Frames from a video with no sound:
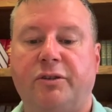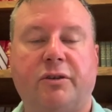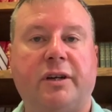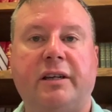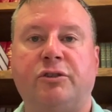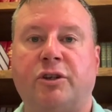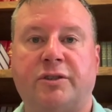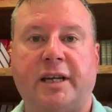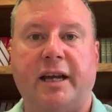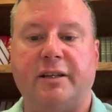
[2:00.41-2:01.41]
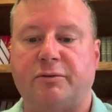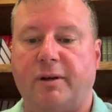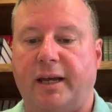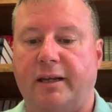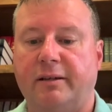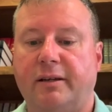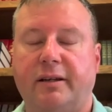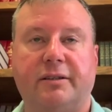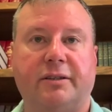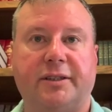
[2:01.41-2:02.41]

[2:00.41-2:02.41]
during Josiah's reign until